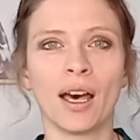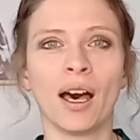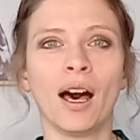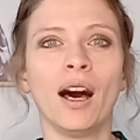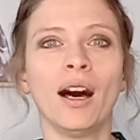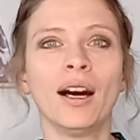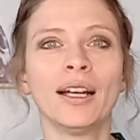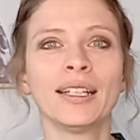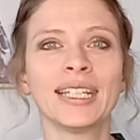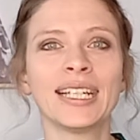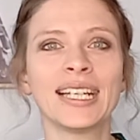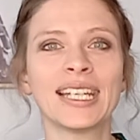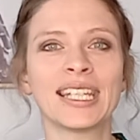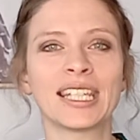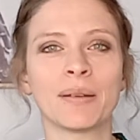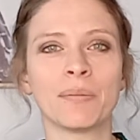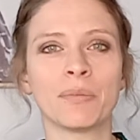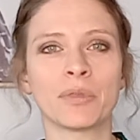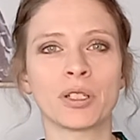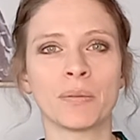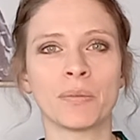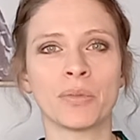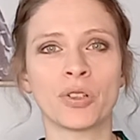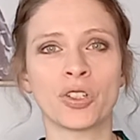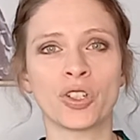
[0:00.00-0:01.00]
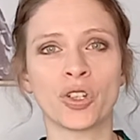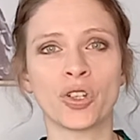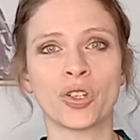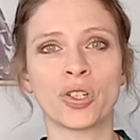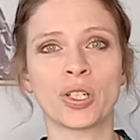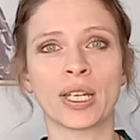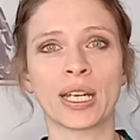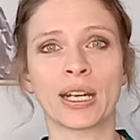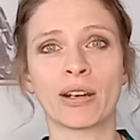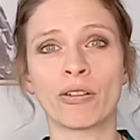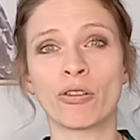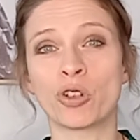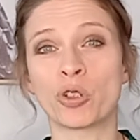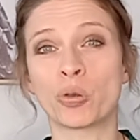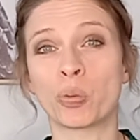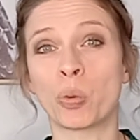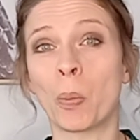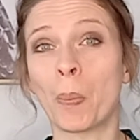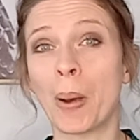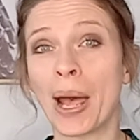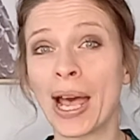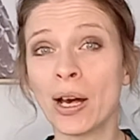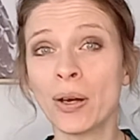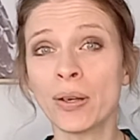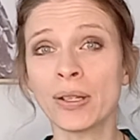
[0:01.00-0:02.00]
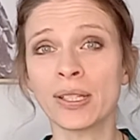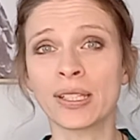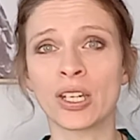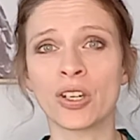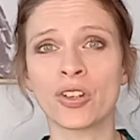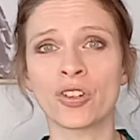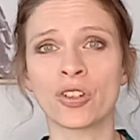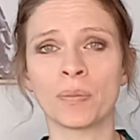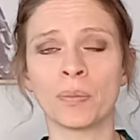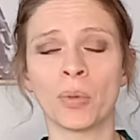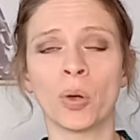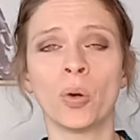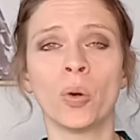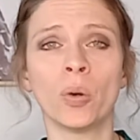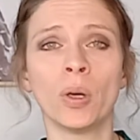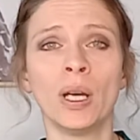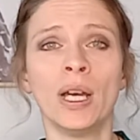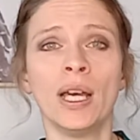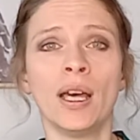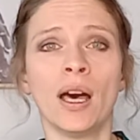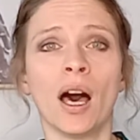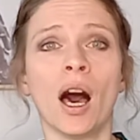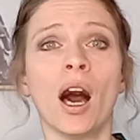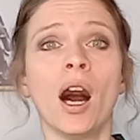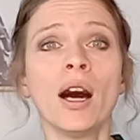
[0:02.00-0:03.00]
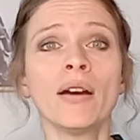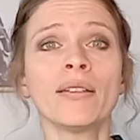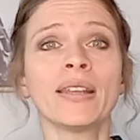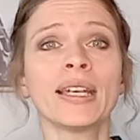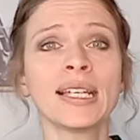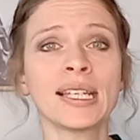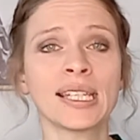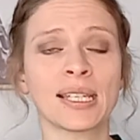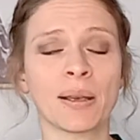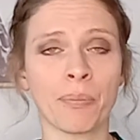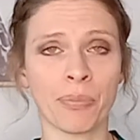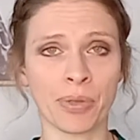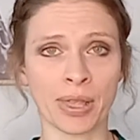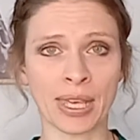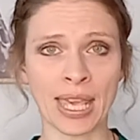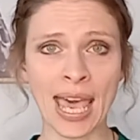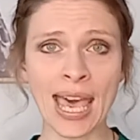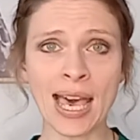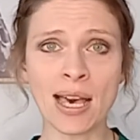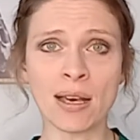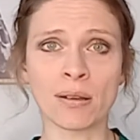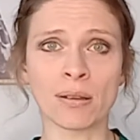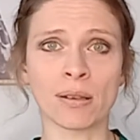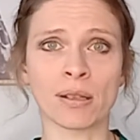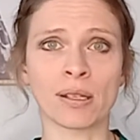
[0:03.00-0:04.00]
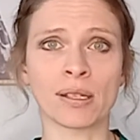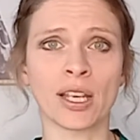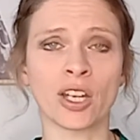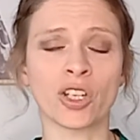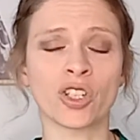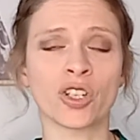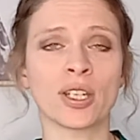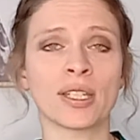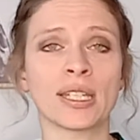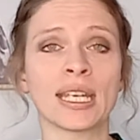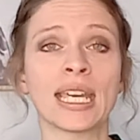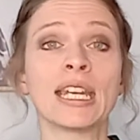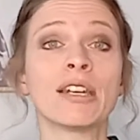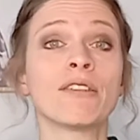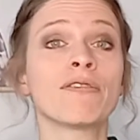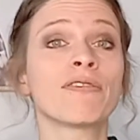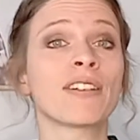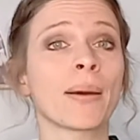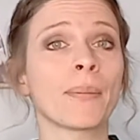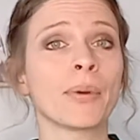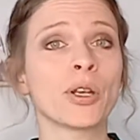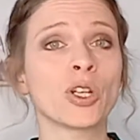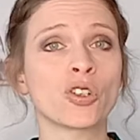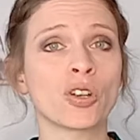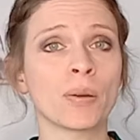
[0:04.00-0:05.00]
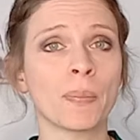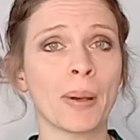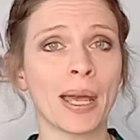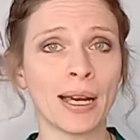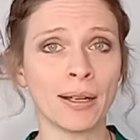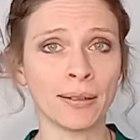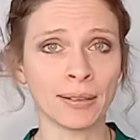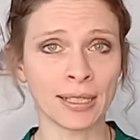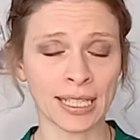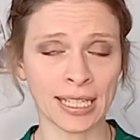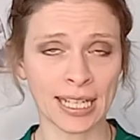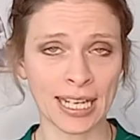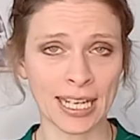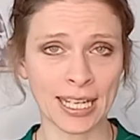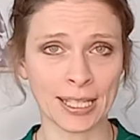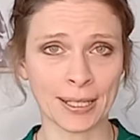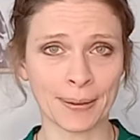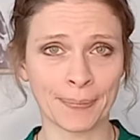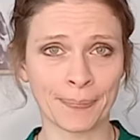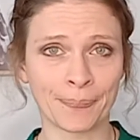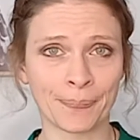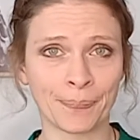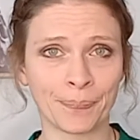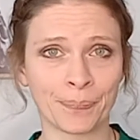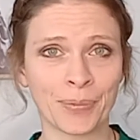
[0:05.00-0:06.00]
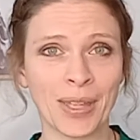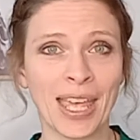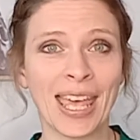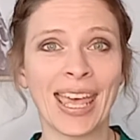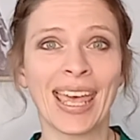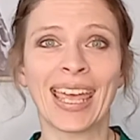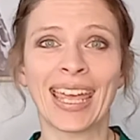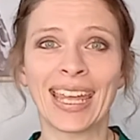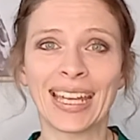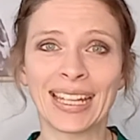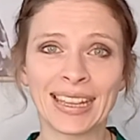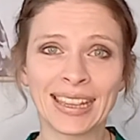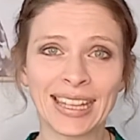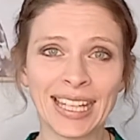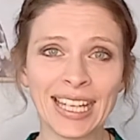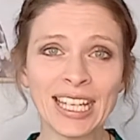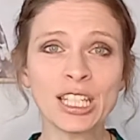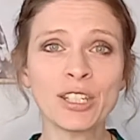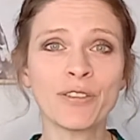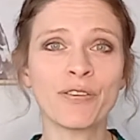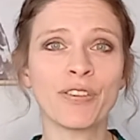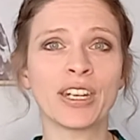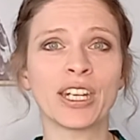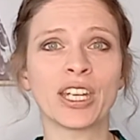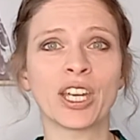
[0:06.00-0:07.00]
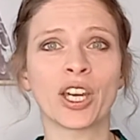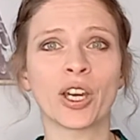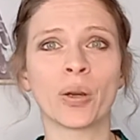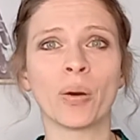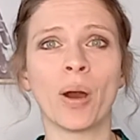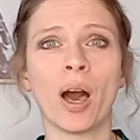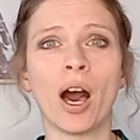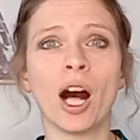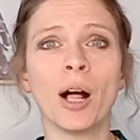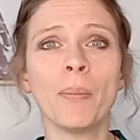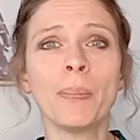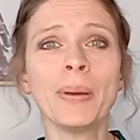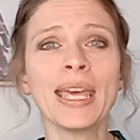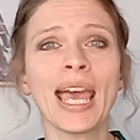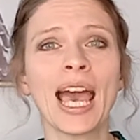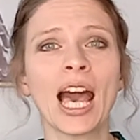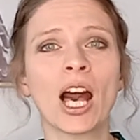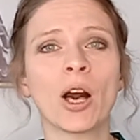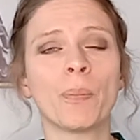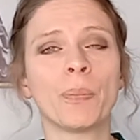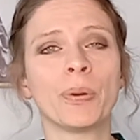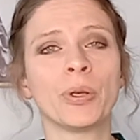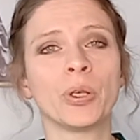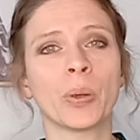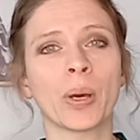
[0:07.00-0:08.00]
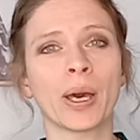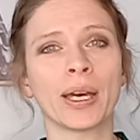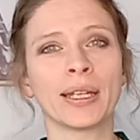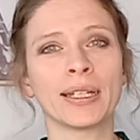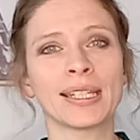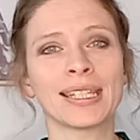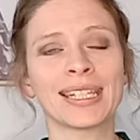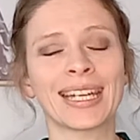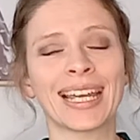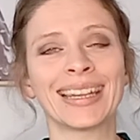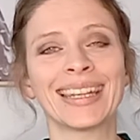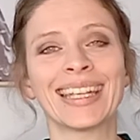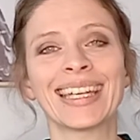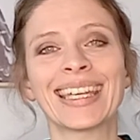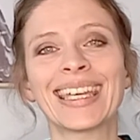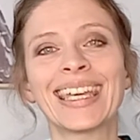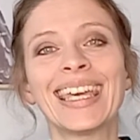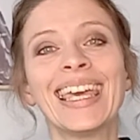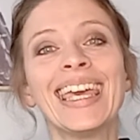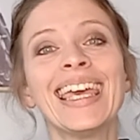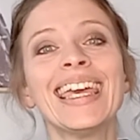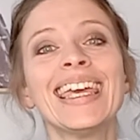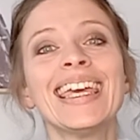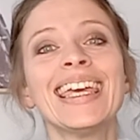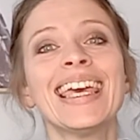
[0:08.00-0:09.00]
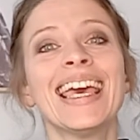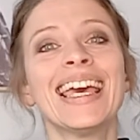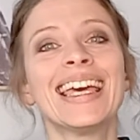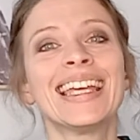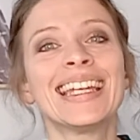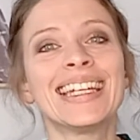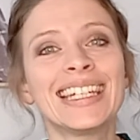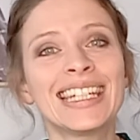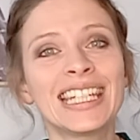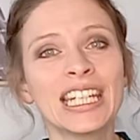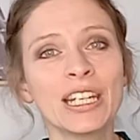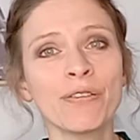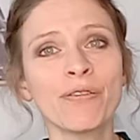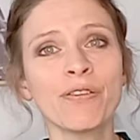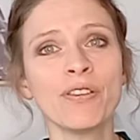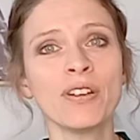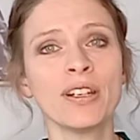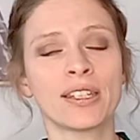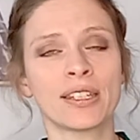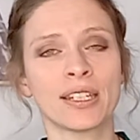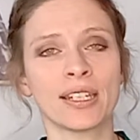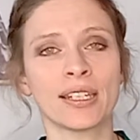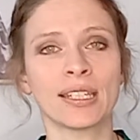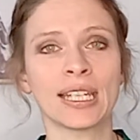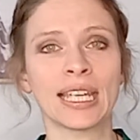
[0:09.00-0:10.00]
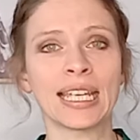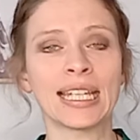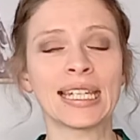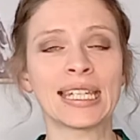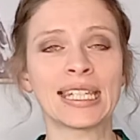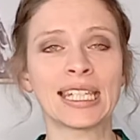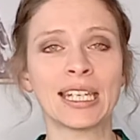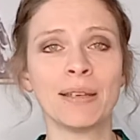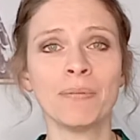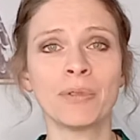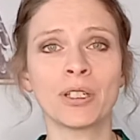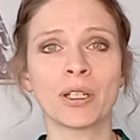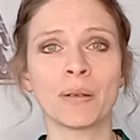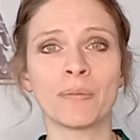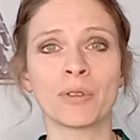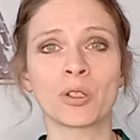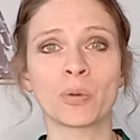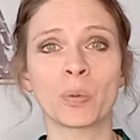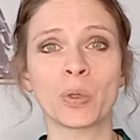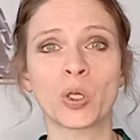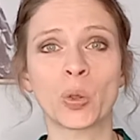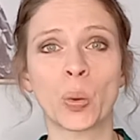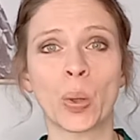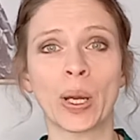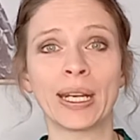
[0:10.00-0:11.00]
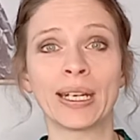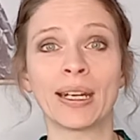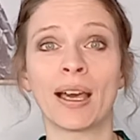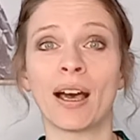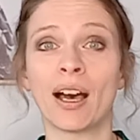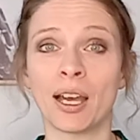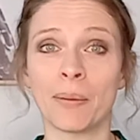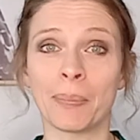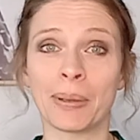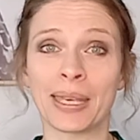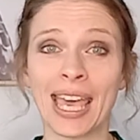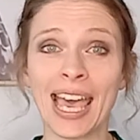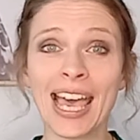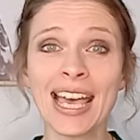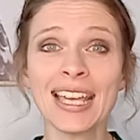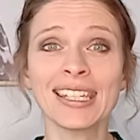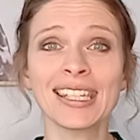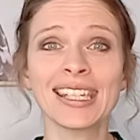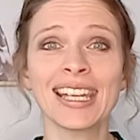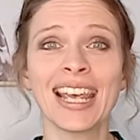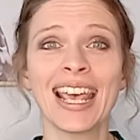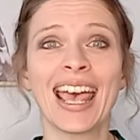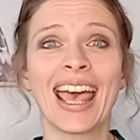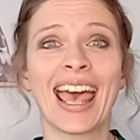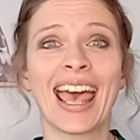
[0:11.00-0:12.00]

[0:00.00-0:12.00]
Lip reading: Are these symptoms due to irritable bowel syndrome, or are they something else, such as inflammatory bowel disease? In this video, I'll be helping you understand the key differences in symptoms between IBS